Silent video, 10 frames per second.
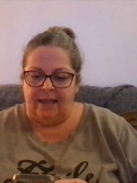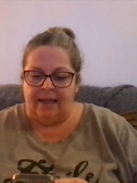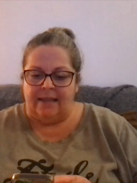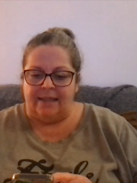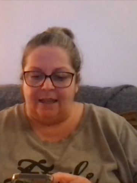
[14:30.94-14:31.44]

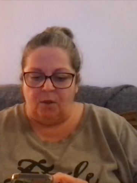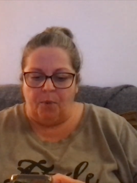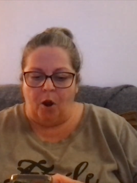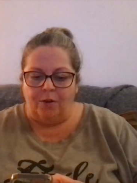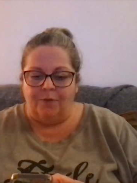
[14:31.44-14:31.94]
set
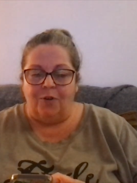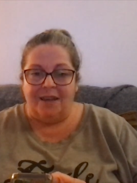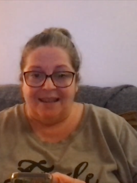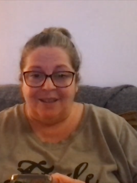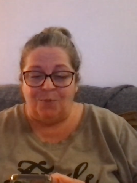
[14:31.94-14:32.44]
apart for
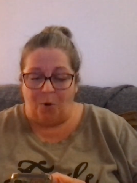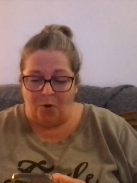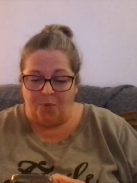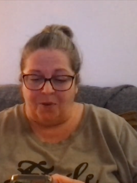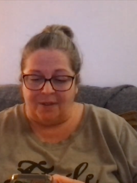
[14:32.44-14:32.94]
His
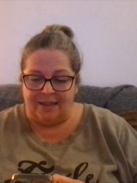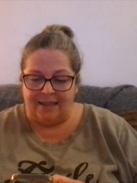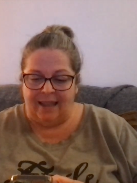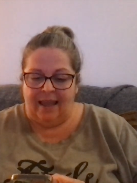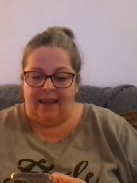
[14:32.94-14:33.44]

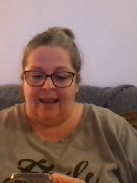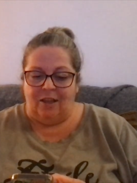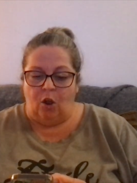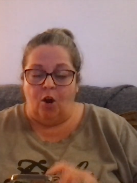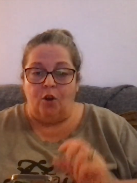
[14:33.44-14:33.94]
purpose,
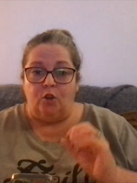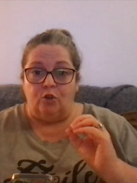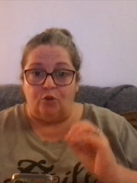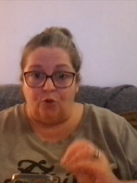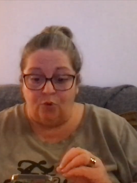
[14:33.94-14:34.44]
and are the
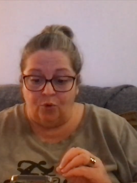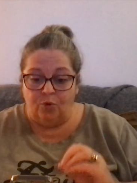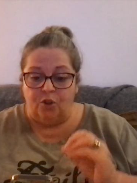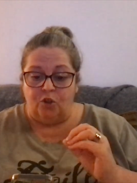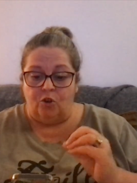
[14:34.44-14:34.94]

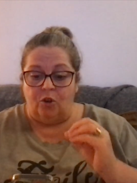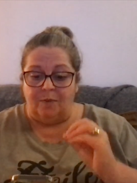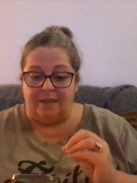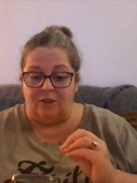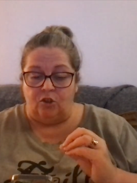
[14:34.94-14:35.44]
true
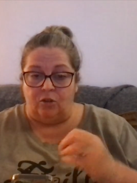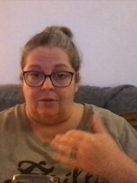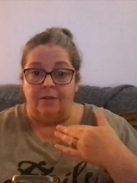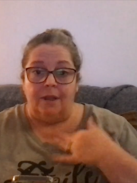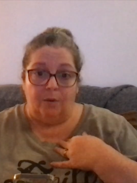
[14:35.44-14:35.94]

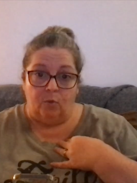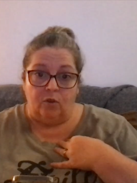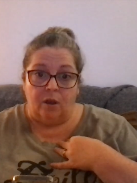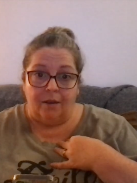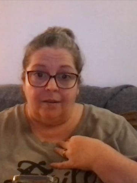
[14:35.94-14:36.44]
circumcision. And we're
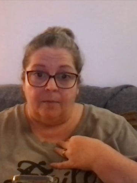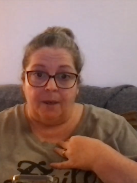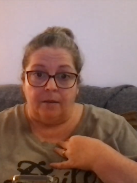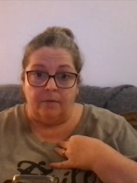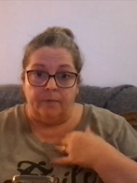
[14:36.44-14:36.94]
talking
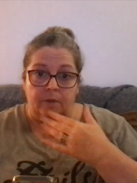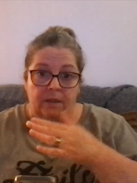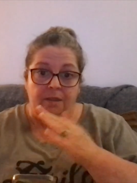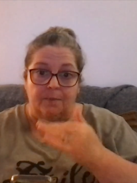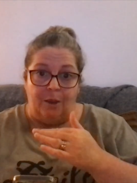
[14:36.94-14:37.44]
about,
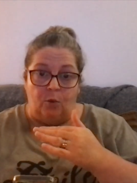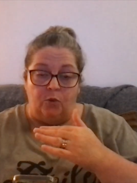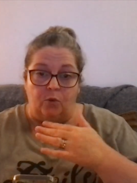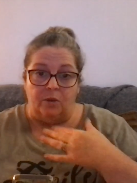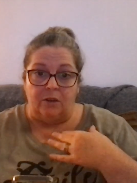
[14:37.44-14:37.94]
this is my own
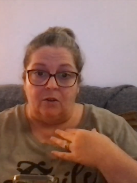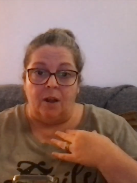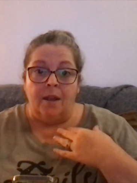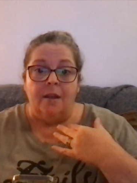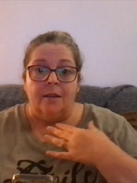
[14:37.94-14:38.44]
note here,
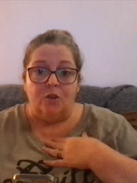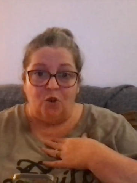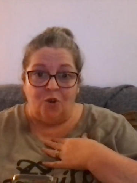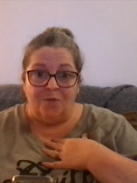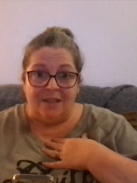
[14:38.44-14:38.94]

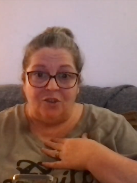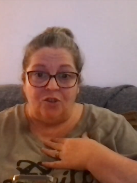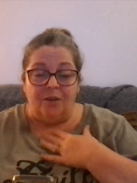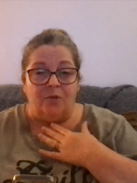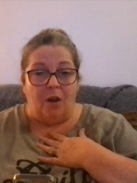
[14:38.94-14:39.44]

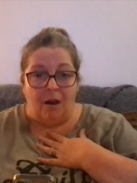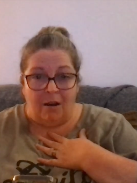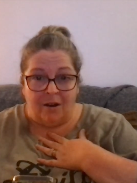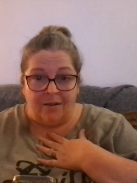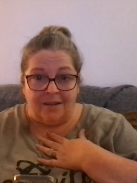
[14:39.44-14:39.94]
circumcision of the
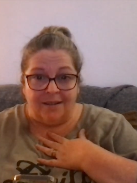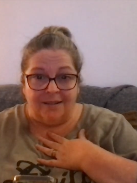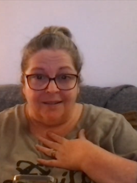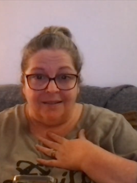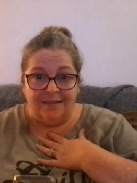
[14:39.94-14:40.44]
heart.
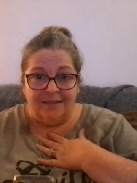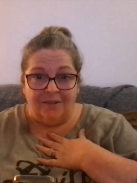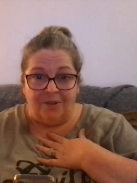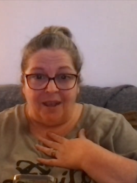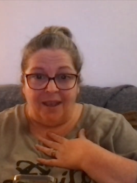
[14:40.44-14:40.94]

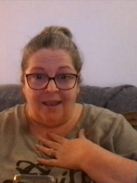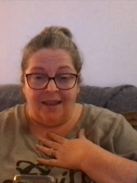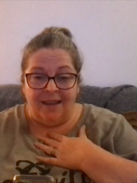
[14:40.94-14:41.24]
Okay?